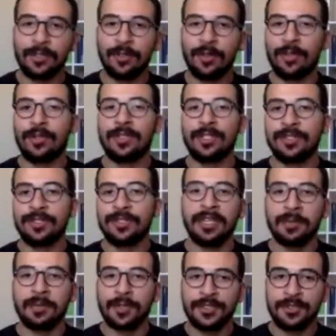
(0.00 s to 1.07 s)
goal is to
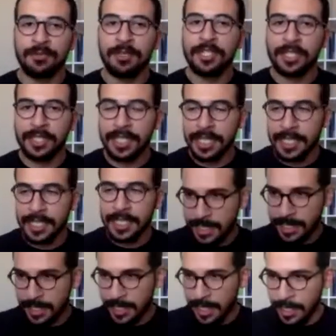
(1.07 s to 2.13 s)
enable spatial data
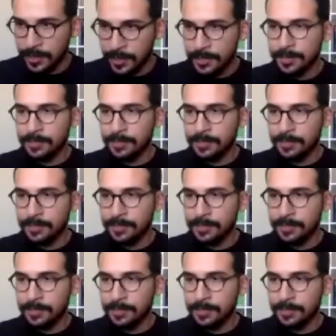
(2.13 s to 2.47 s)
science at scale.